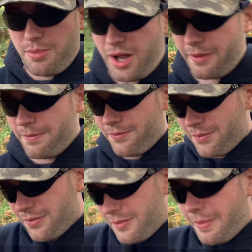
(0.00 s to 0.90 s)
But
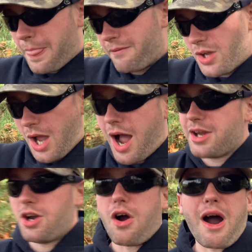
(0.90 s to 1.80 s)
you know,